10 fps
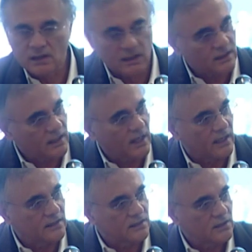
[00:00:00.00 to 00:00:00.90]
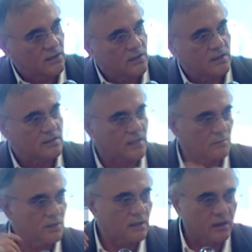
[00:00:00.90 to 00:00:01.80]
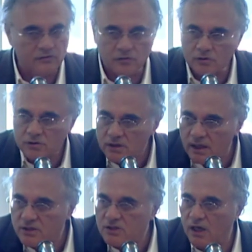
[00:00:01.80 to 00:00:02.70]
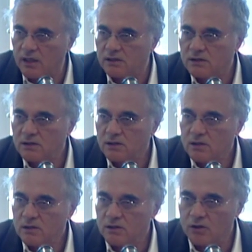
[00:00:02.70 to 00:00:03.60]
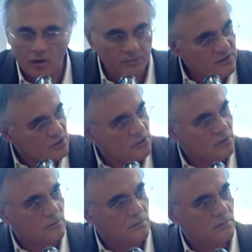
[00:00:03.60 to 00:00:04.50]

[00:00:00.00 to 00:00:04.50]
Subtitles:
in Kigali. Same in Darfur and Chad. The opposition